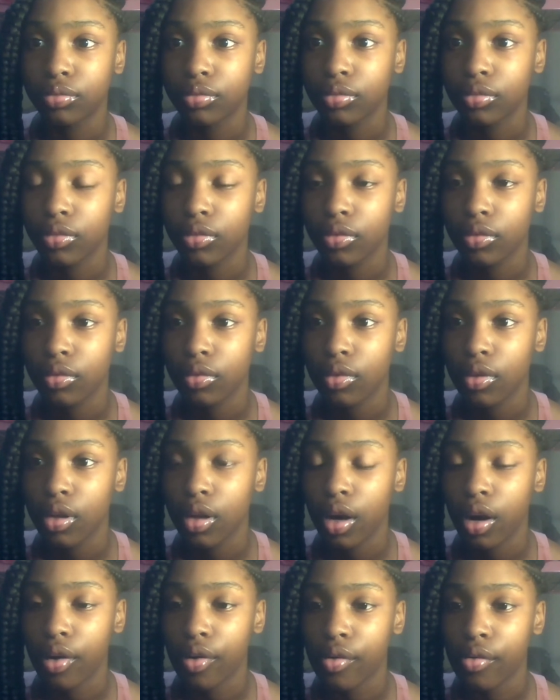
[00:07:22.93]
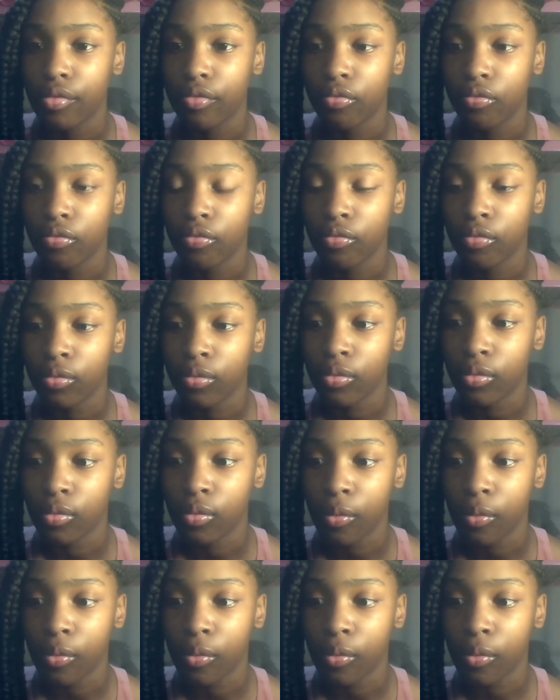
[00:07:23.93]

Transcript: (silence)